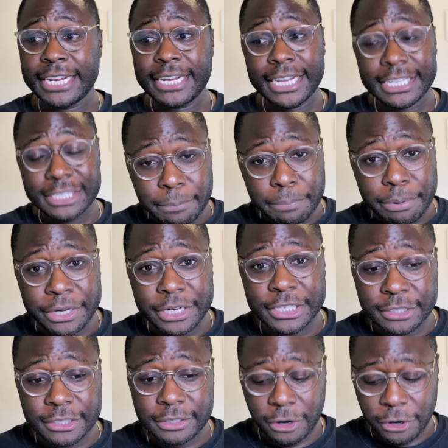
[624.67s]
That's a pretty
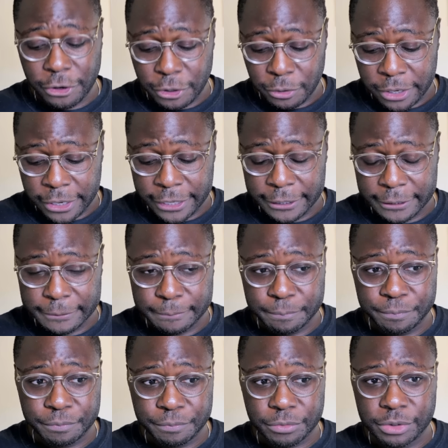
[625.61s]
good ROI.
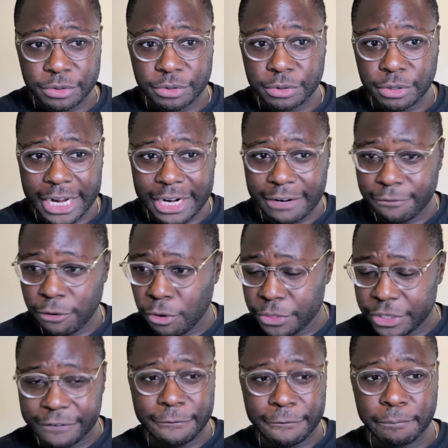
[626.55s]
So out of all
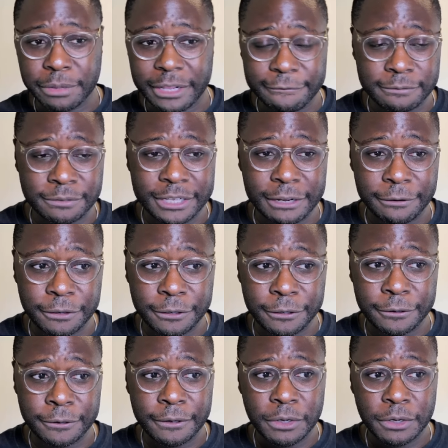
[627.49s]
the different platforms out
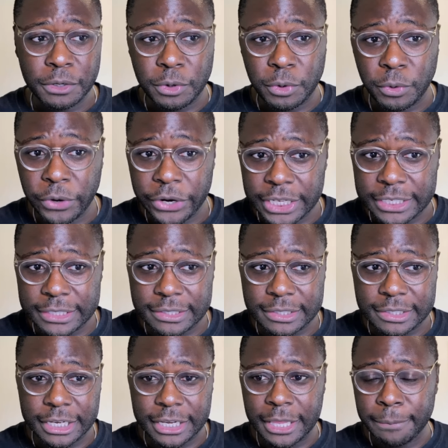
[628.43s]
there,
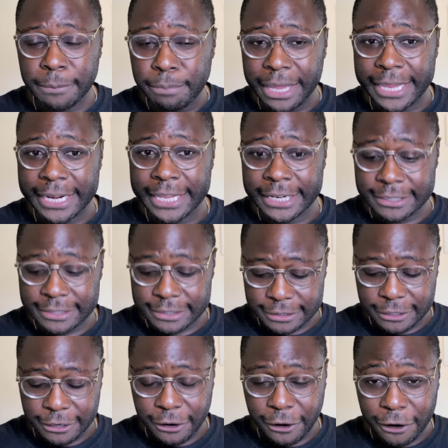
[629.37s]
CoinList and Binance
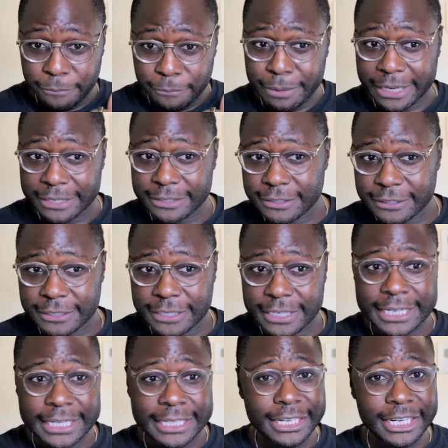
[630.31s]
are the best.
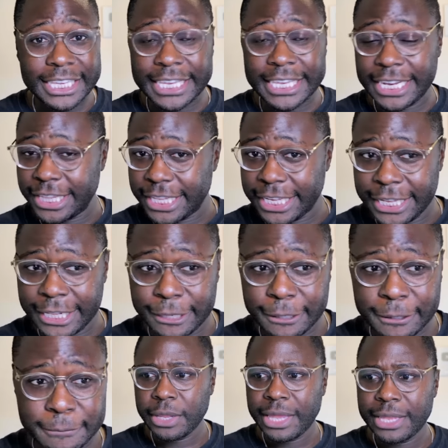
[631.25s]
They're king of the hill.
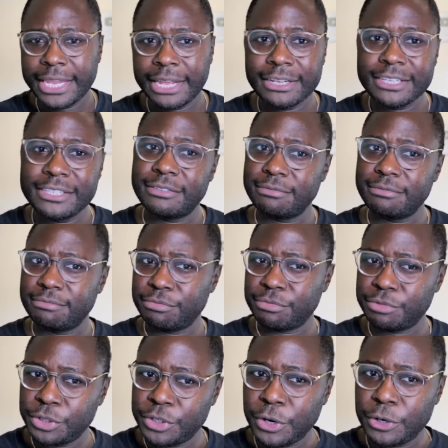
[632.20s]
Now let's
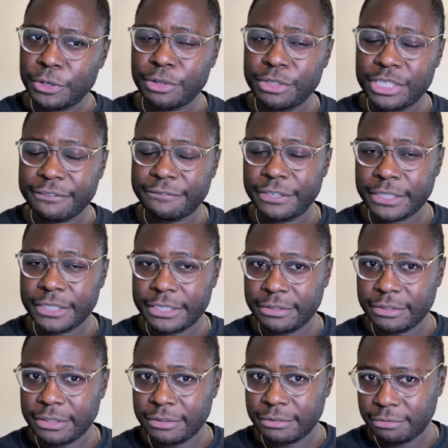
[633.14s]
go to a
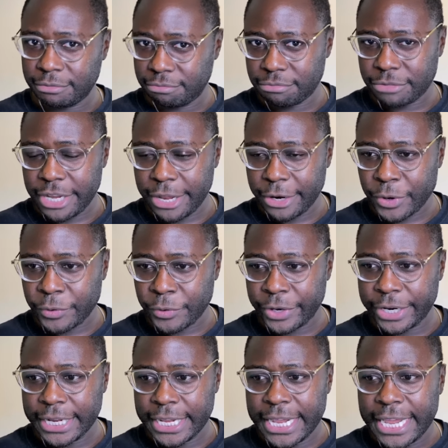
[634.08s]
different category.
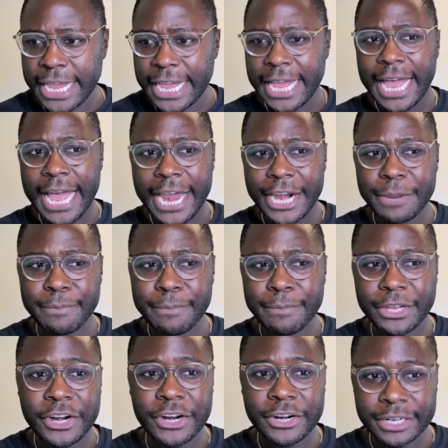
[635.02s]
How do you make
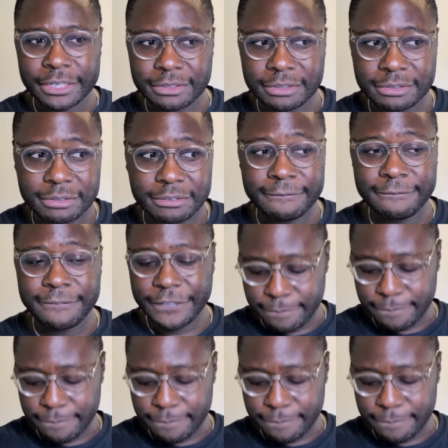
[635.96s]
100x via